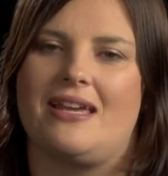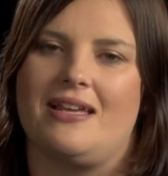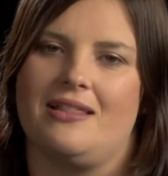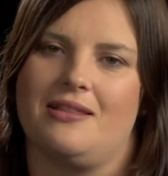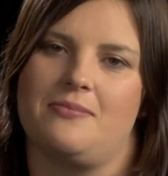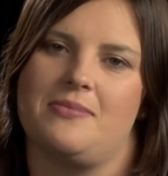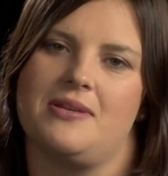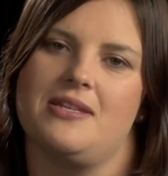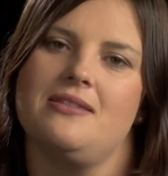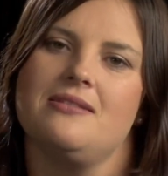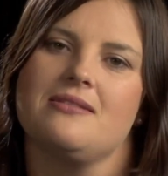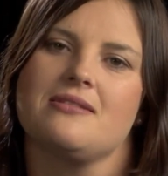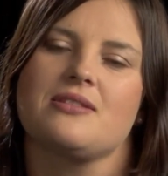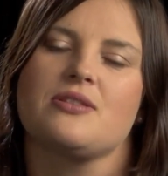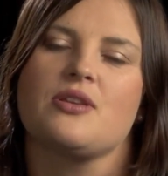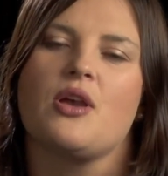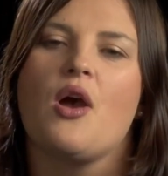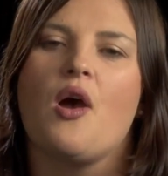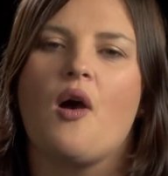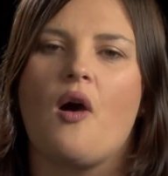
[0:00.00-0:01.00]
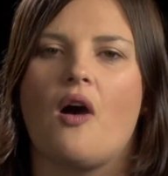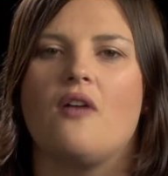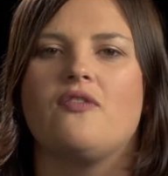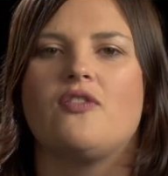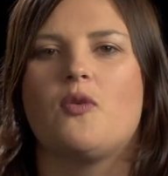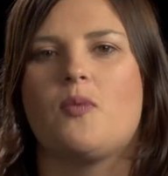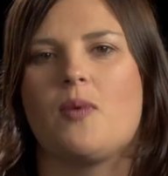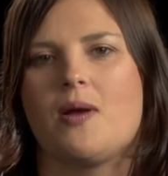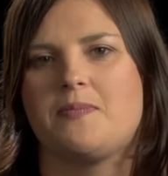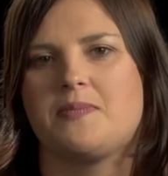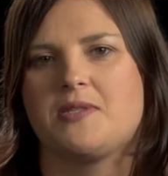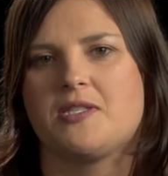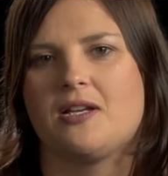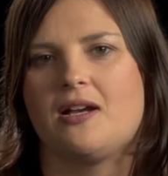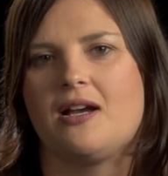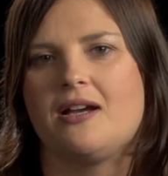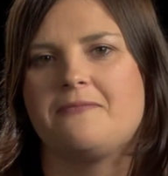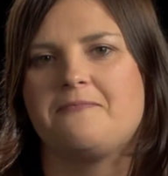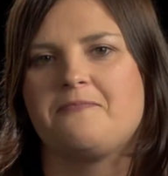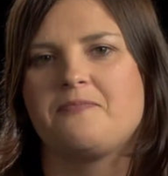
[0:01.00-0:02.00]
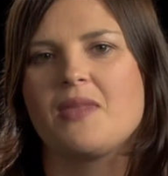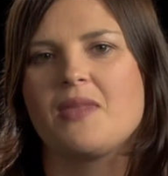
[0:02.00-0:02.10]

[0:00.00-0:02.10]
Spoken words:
elements of a website.